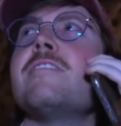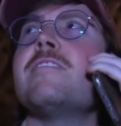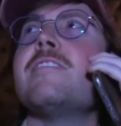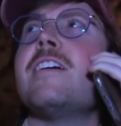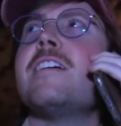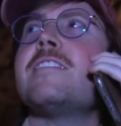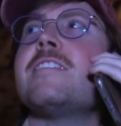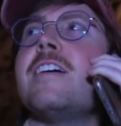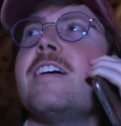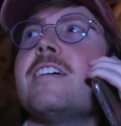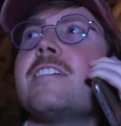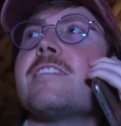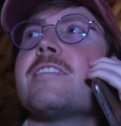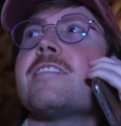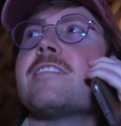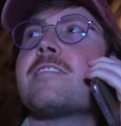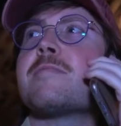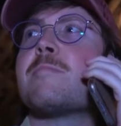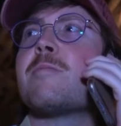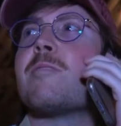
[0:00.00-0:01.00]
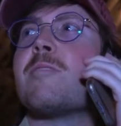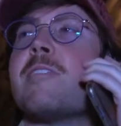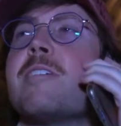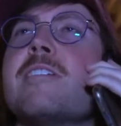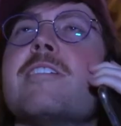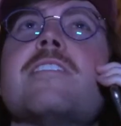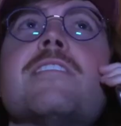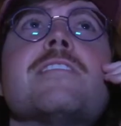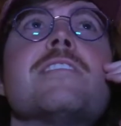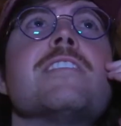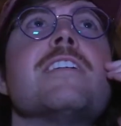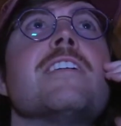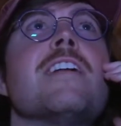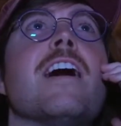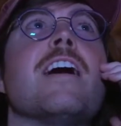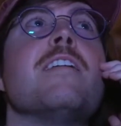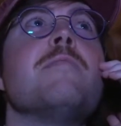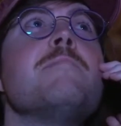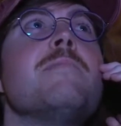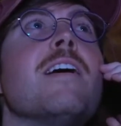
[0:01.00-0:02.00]
you that text this morning. It said
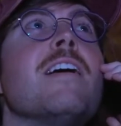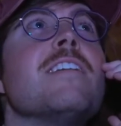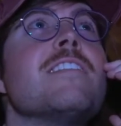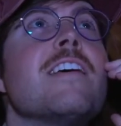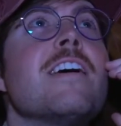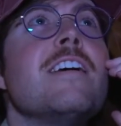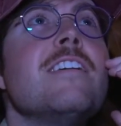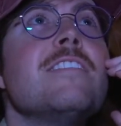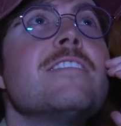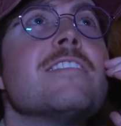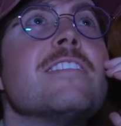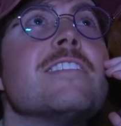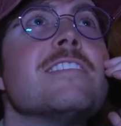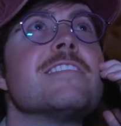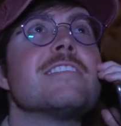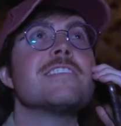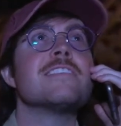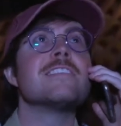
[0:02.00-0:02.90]
I'm not dangerous.